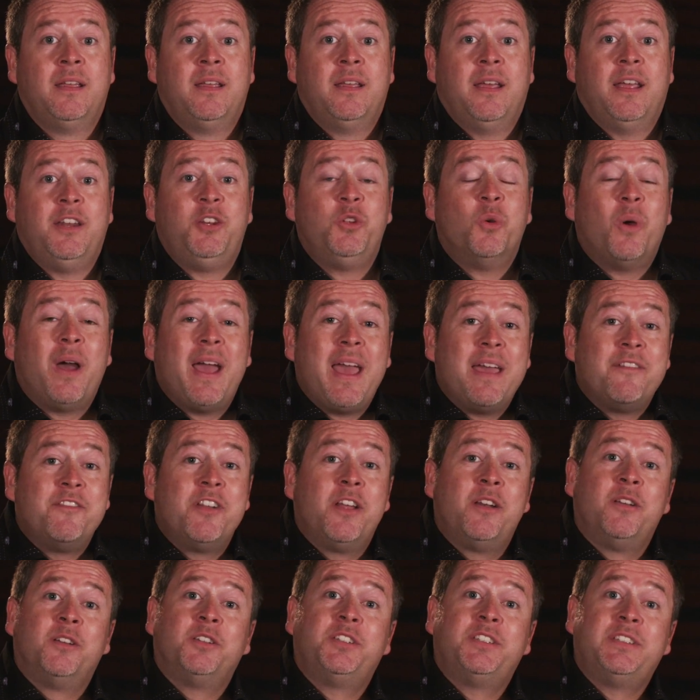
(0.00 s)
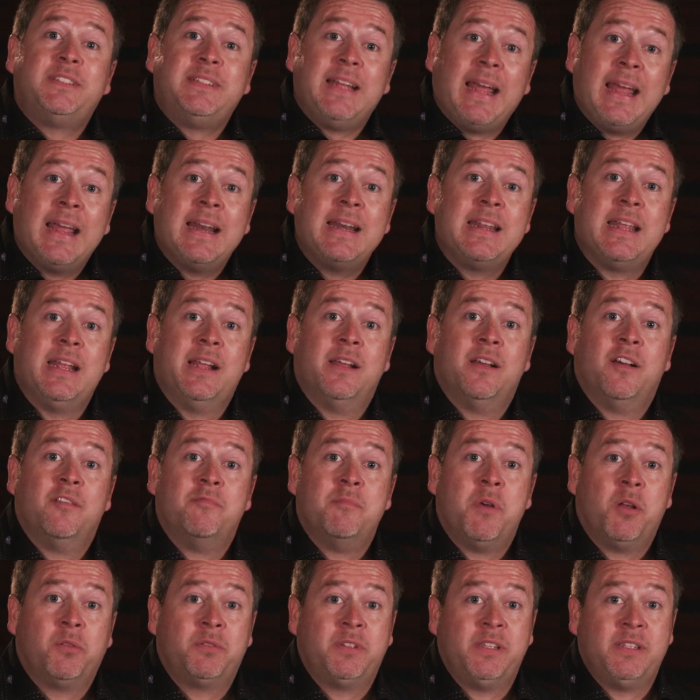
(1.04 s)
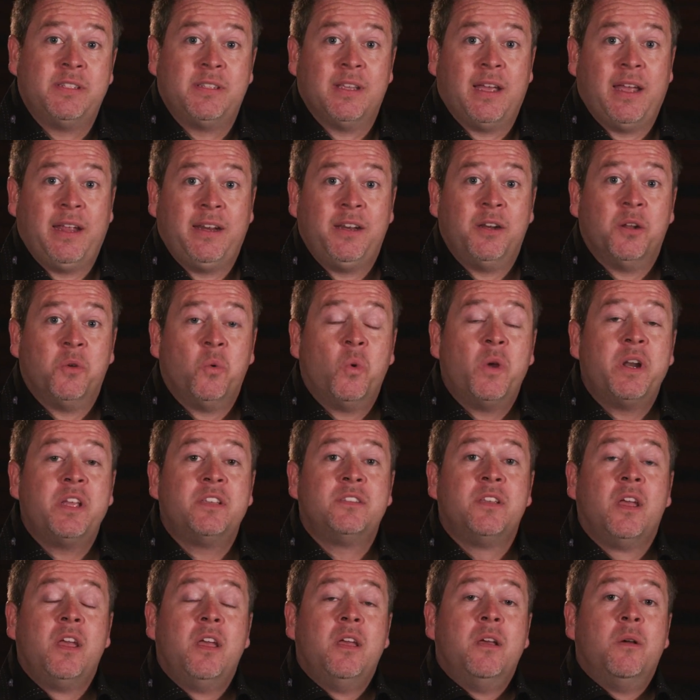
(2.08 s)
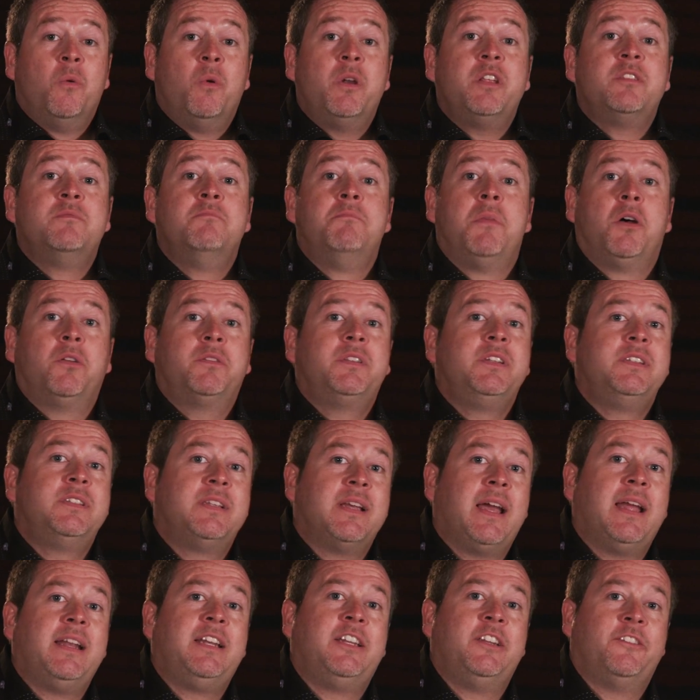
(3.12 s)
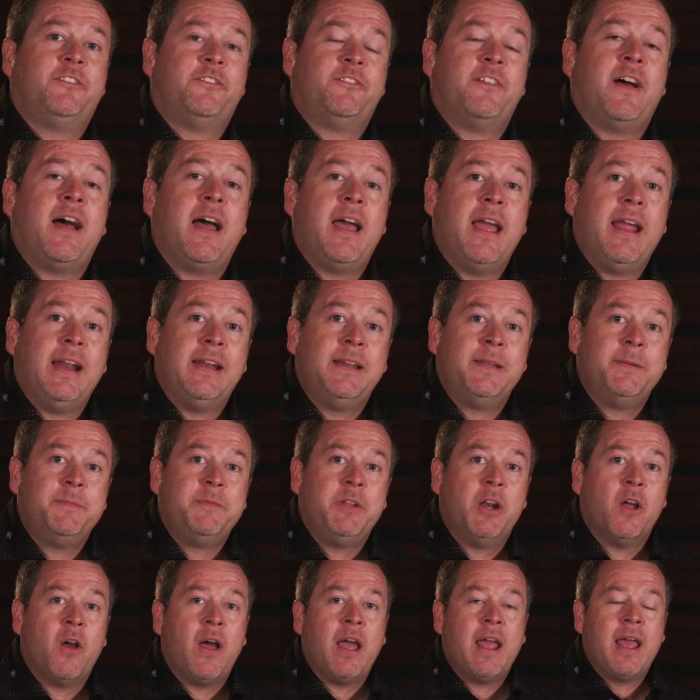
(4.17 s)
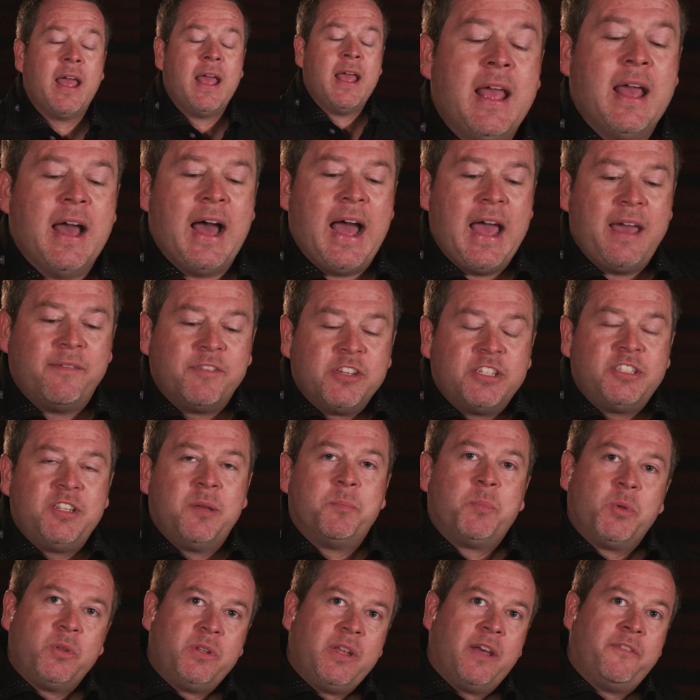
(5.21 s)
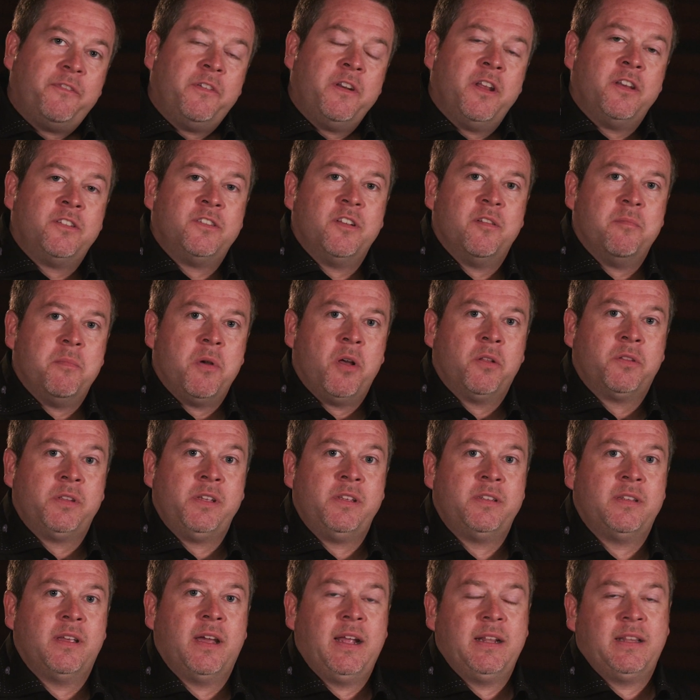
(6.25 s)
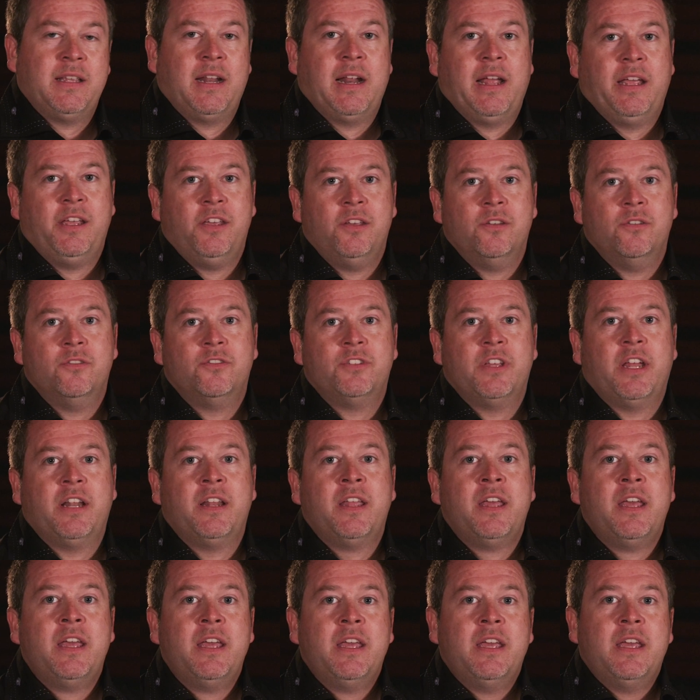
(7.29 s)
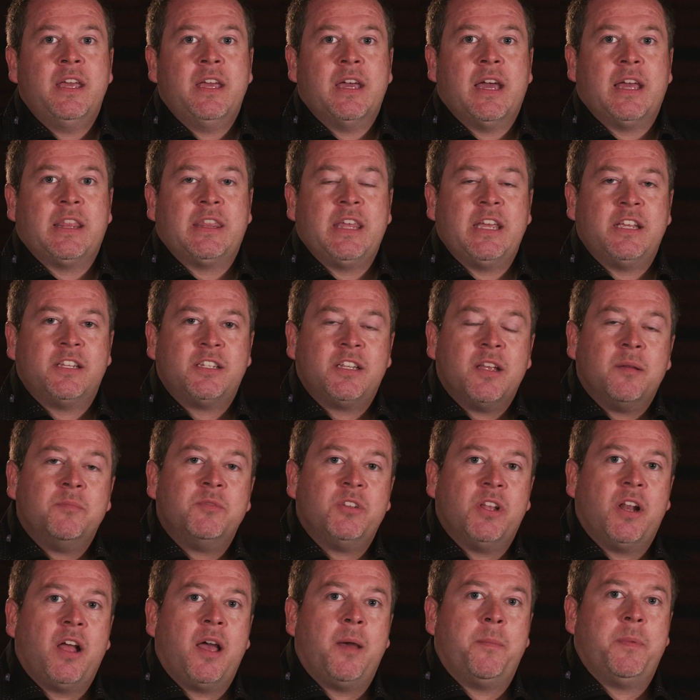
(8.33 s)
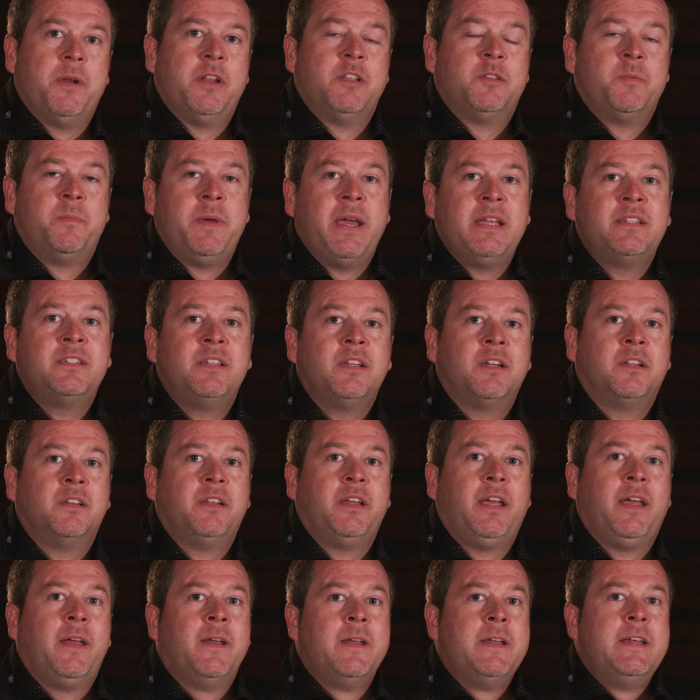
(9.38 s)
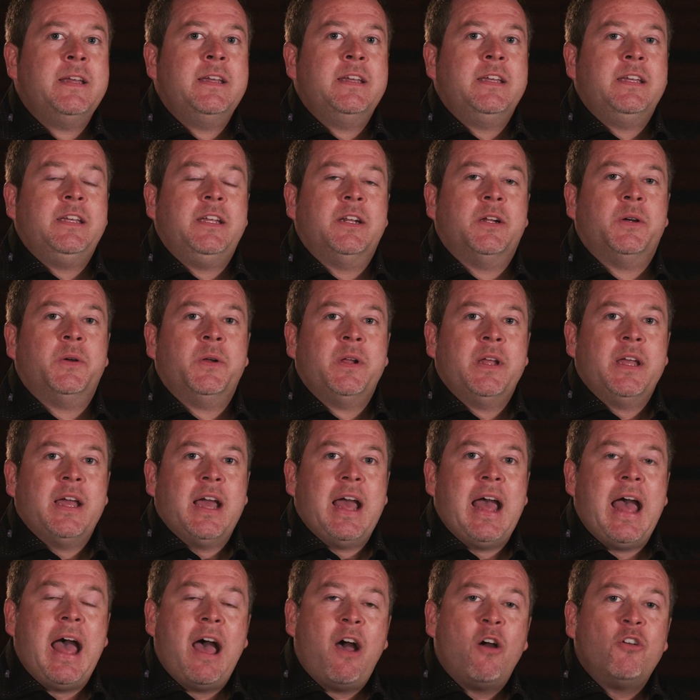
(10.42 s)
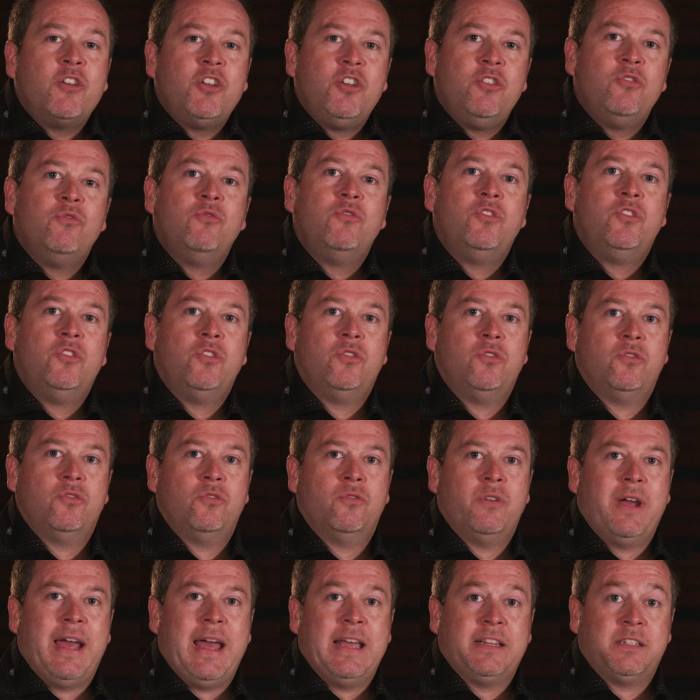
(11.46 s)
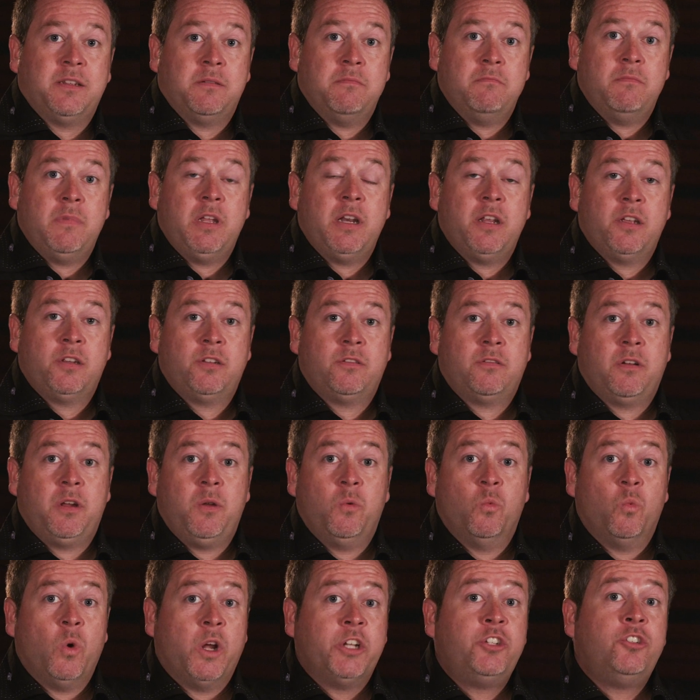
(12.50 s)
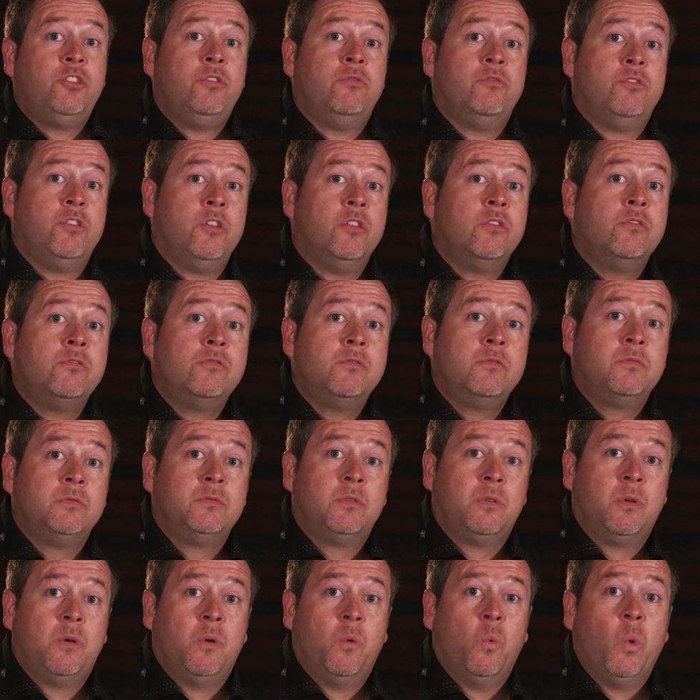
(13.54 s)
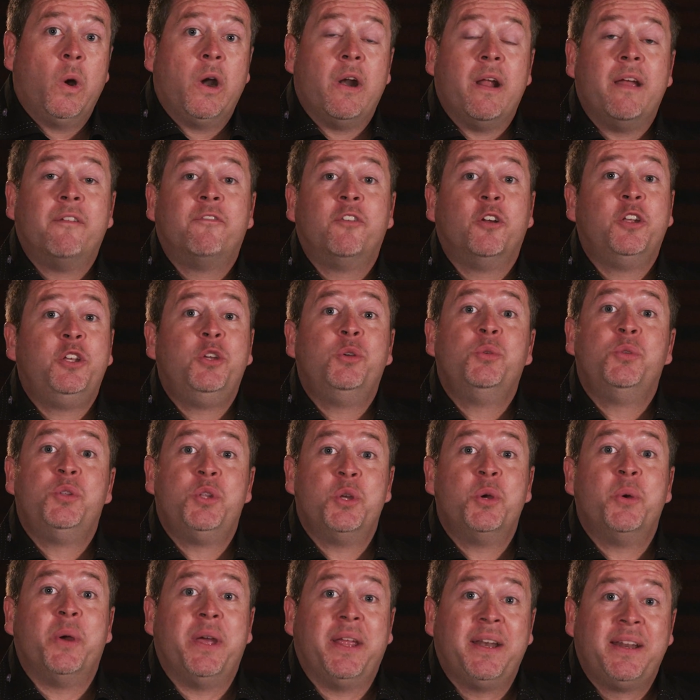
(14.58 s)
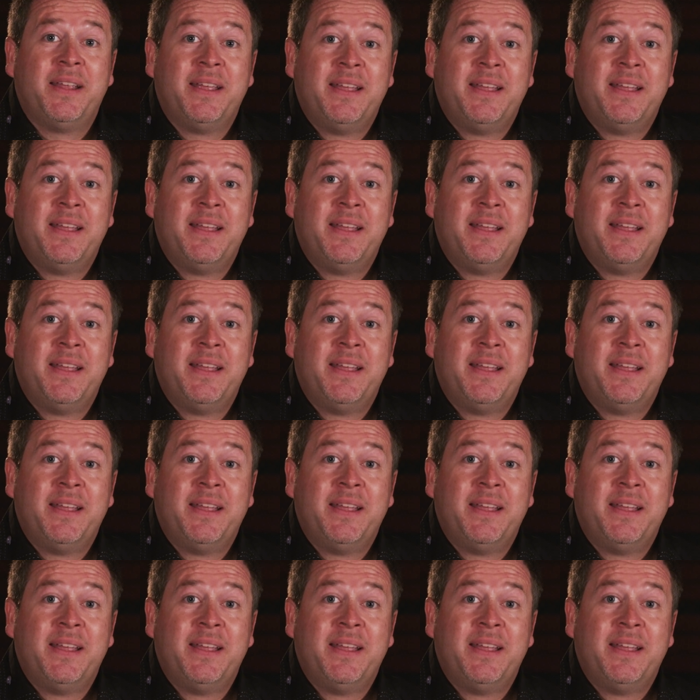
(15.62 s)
And do I have an understanding of multi-site? You know, what is multi-site defined? You know, I have a simple definition of multi-site that I use that I think sums it up. And it's basically, you know, how you do as a ministry, what you do, wherever you do it.